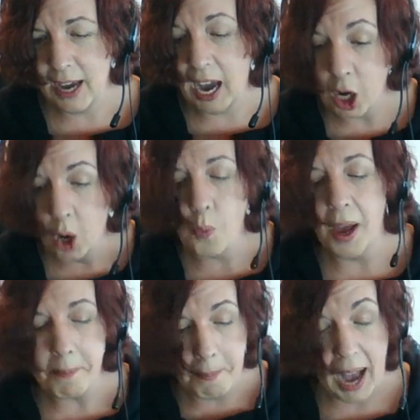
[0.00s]
I know what
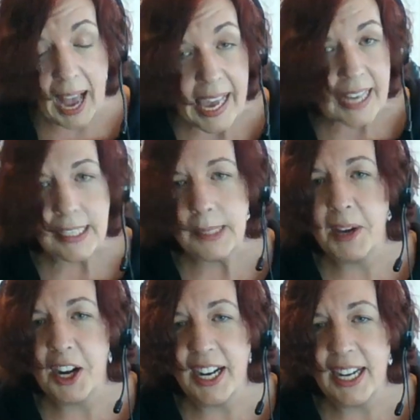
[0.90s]
my
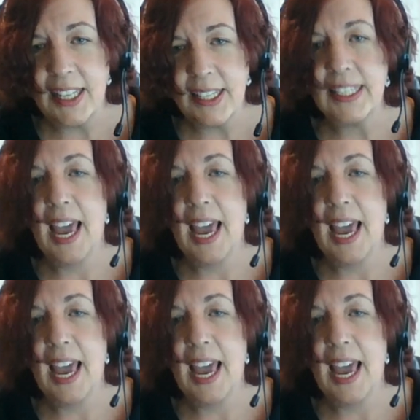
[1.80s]
experience